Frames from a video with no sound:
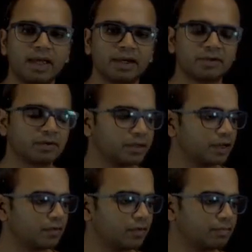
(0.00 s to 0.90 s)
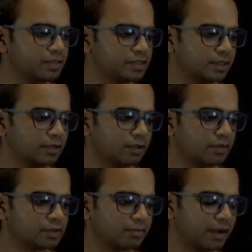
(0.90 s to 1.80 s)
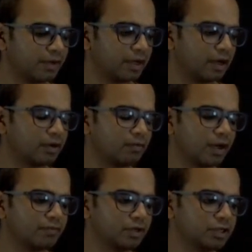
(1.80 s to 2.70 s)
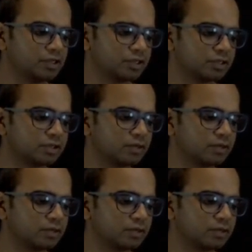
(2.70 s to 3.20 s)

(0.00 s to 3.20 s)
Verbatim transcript: And you create a VPC or virtual private cloud in one of the regions.